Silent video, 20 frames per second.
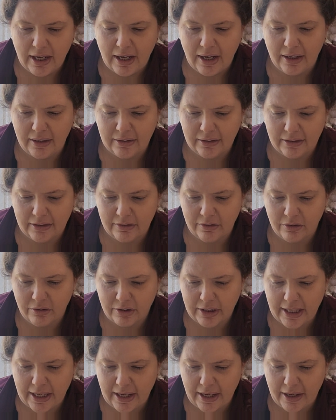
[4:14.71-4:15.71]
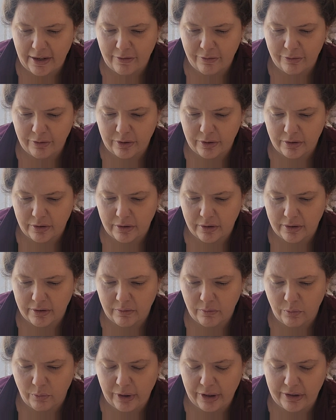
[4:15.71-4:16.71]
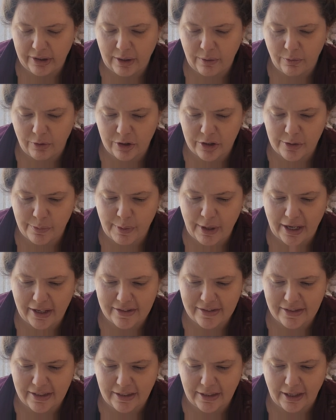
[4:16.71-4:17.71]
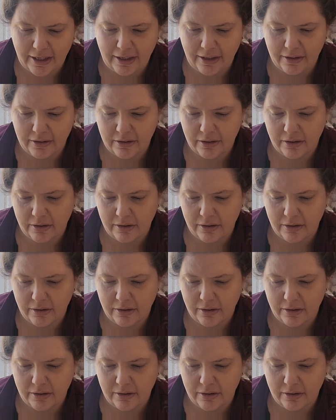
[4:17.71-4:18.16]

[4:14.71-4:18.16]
a little cave where they were to pass the night.